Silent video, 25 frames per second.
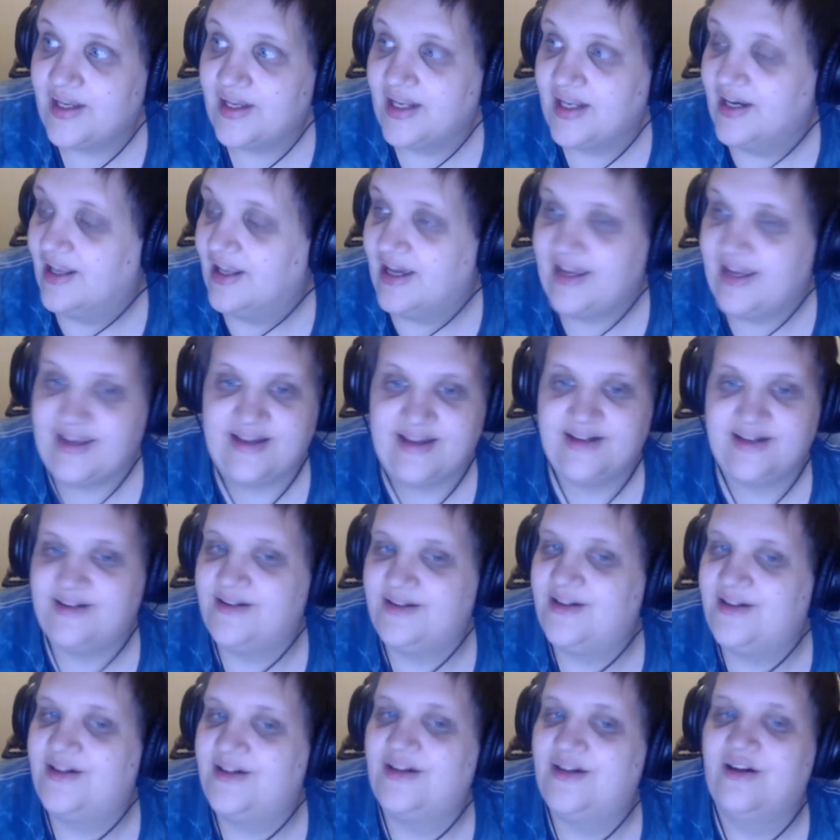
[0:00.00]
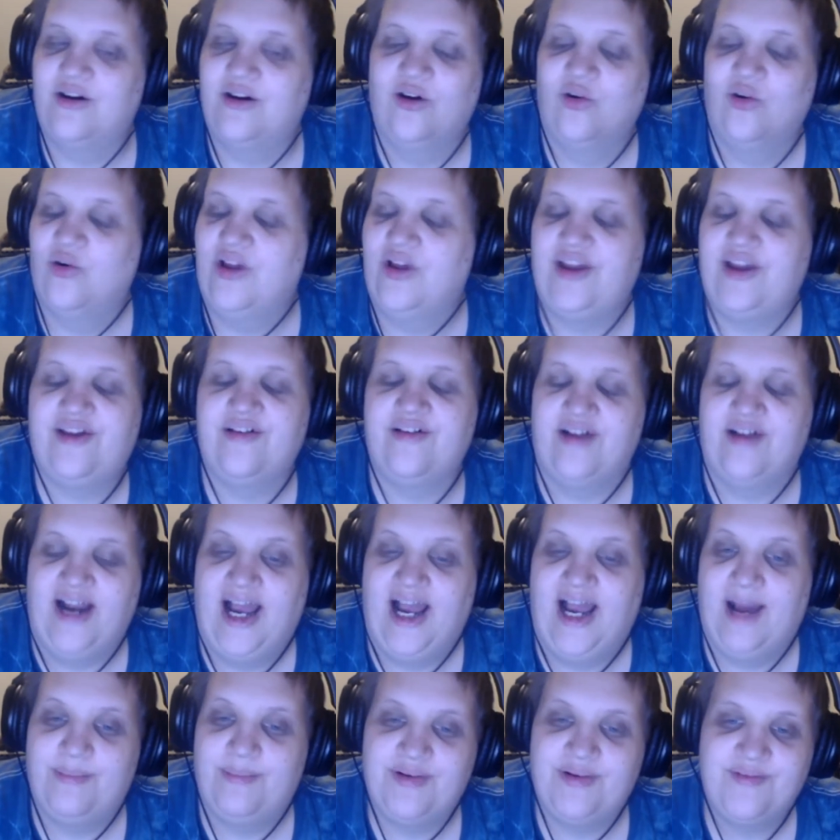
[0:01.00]
Like, holy
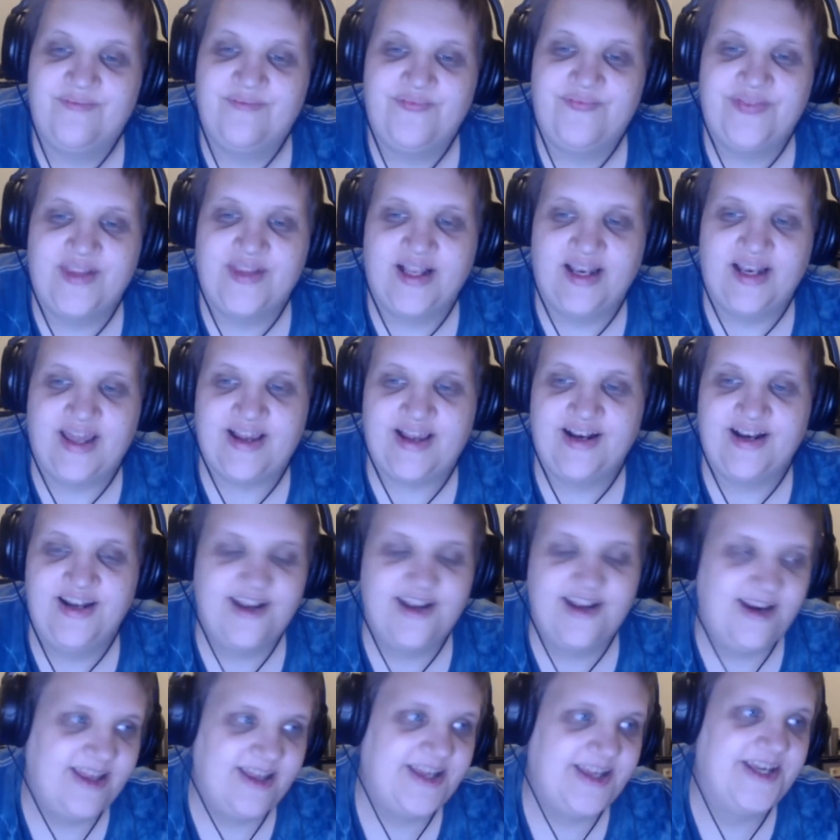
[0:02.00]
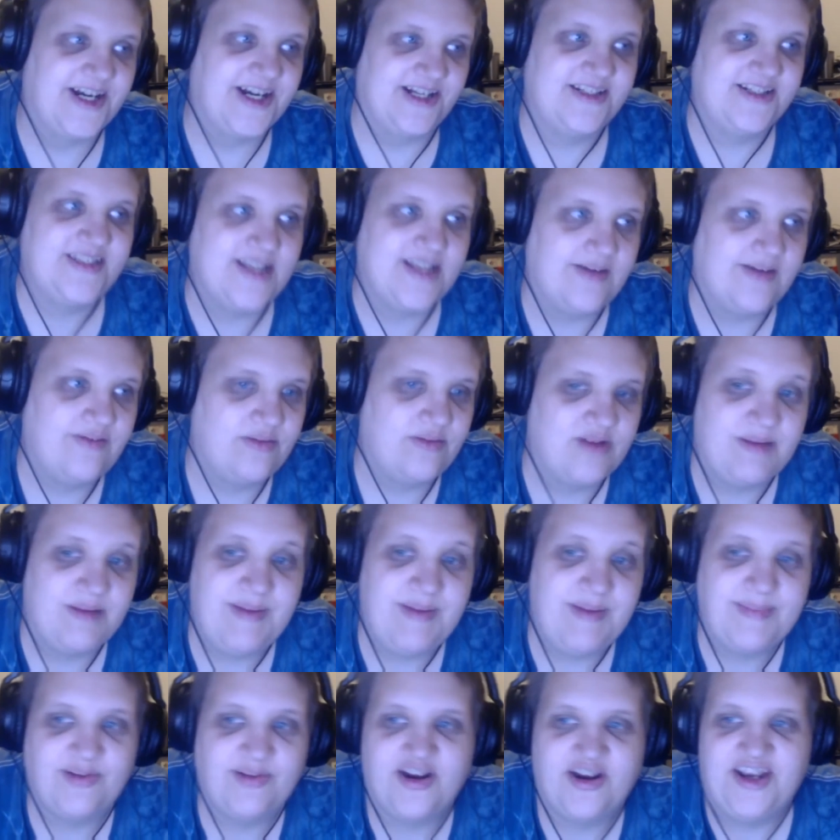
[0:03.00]
crap. Like, literally guns everywhere,
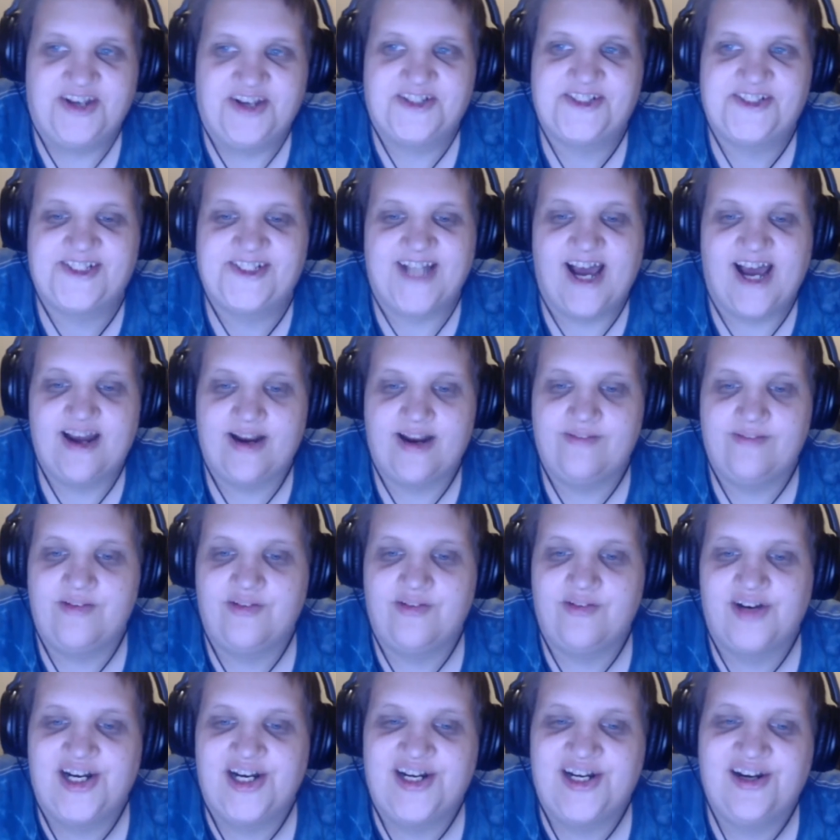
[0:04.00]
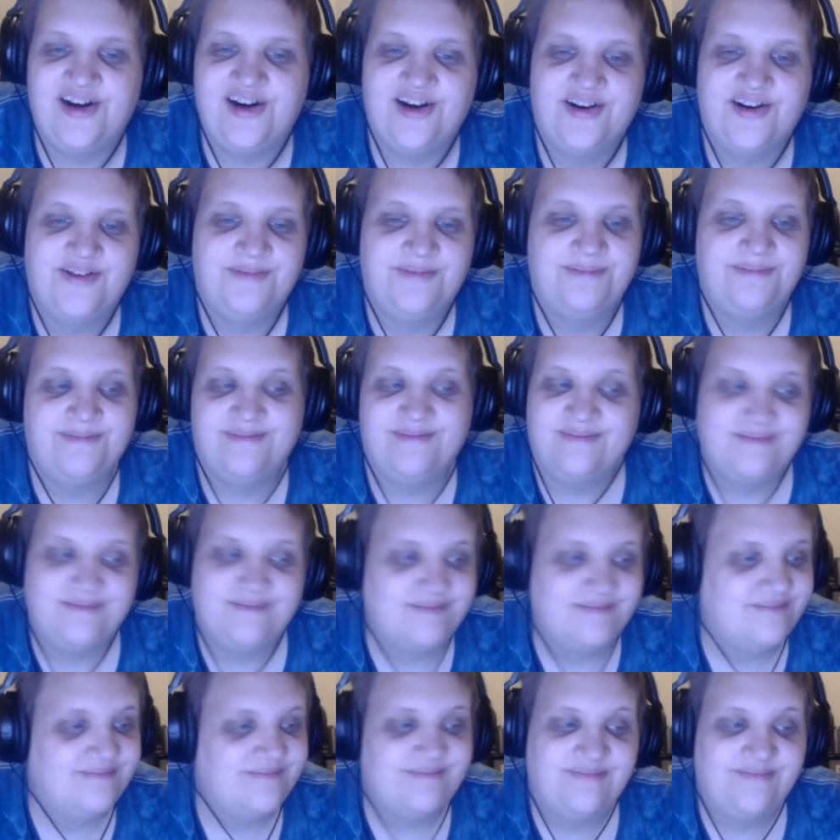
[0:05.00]
people getting shot everywhere.
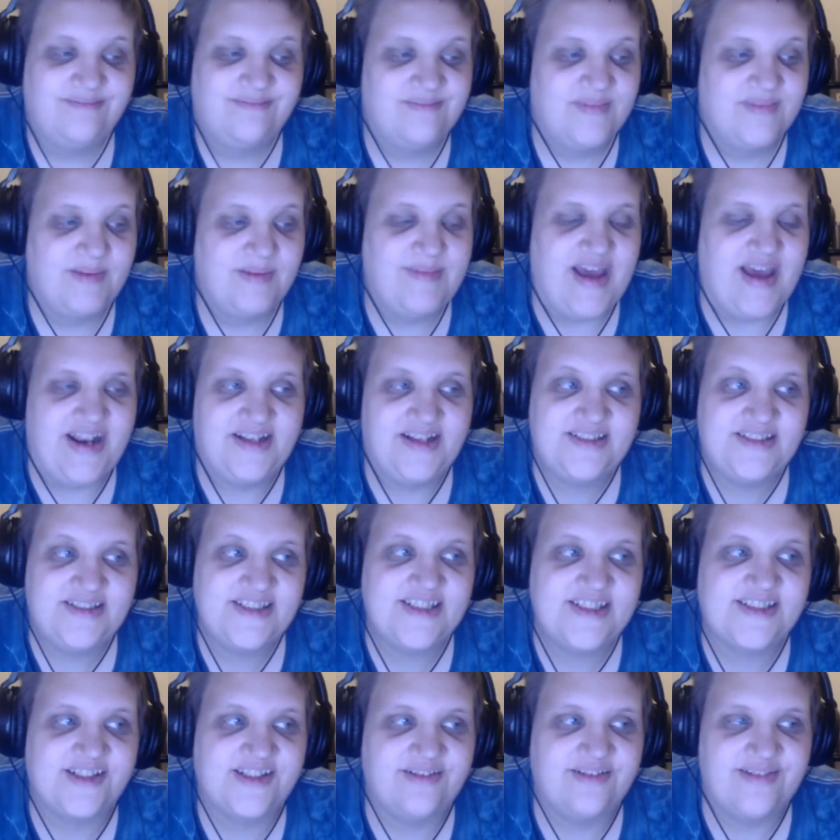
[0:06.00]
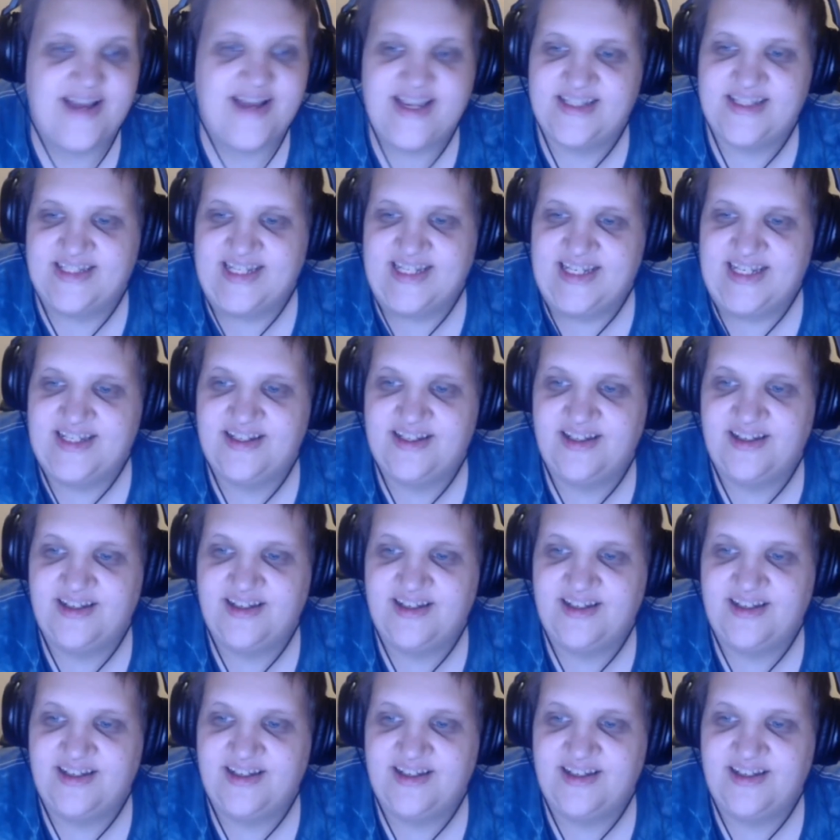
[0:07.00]
Man, it's just crazy.